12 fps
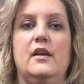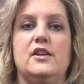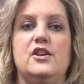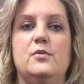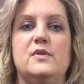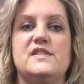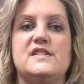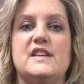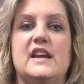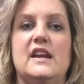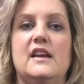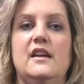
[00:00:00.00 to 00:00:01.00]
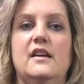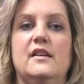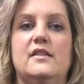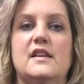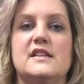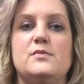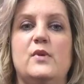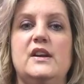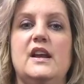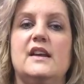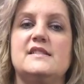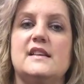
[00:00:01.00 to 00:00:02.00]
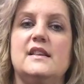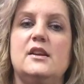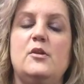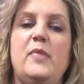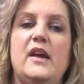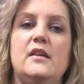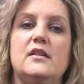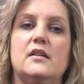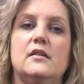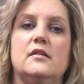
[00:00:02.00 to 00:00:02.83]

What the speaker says: you will see this one is a little bit